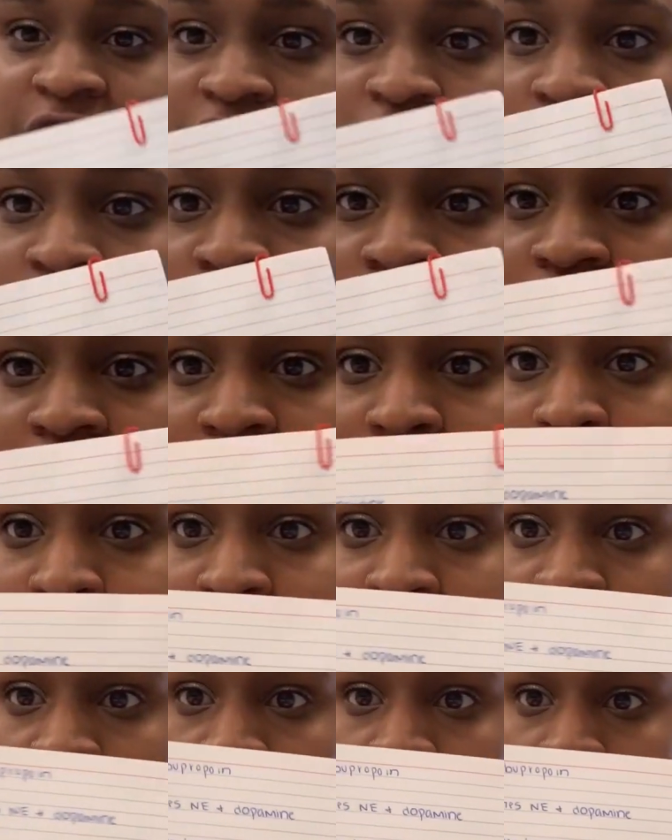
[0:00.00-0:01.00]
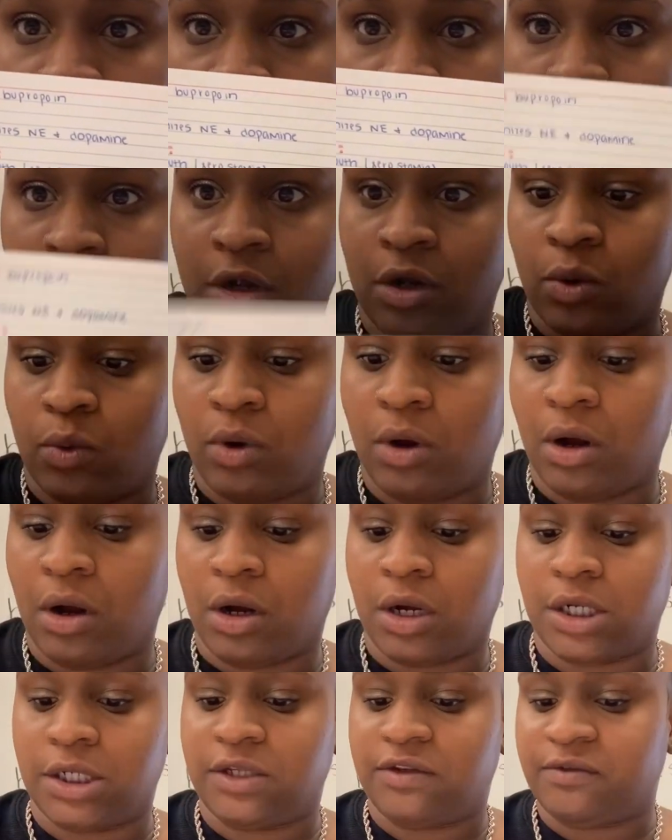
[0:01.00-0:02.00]
jumbo note
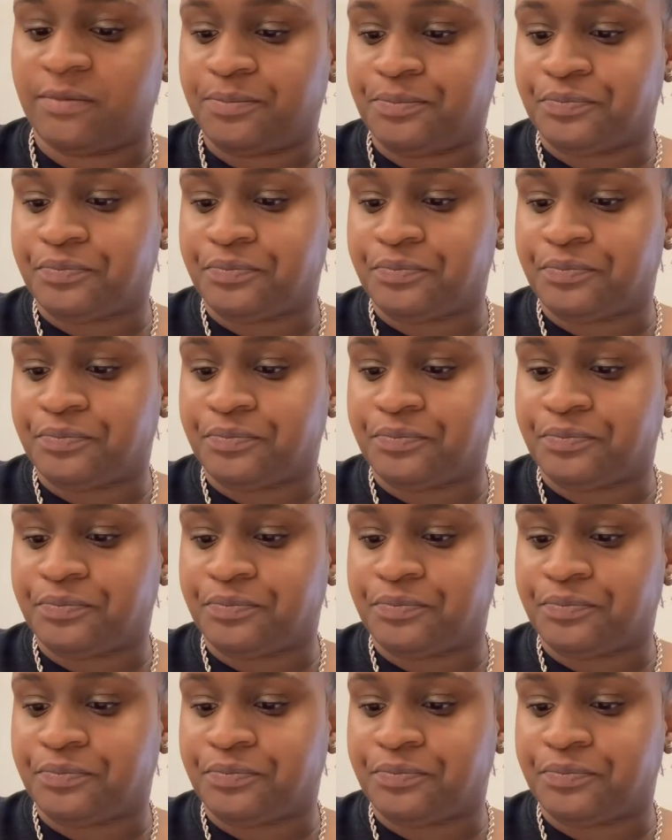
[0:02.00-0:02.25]
cards.